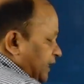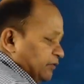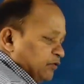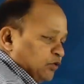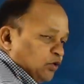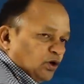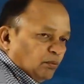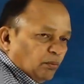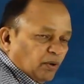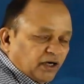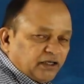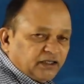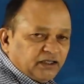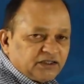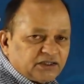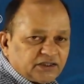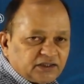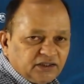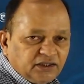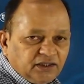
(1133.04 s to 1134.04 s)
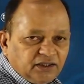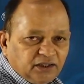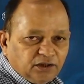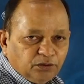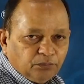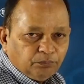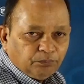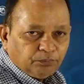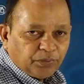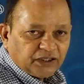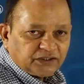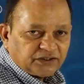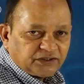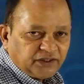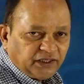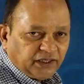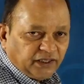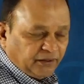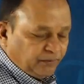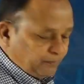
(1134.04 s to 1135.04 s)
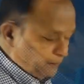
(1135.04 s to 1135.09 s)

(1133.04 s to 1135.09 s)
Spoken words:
of cobalt is +3.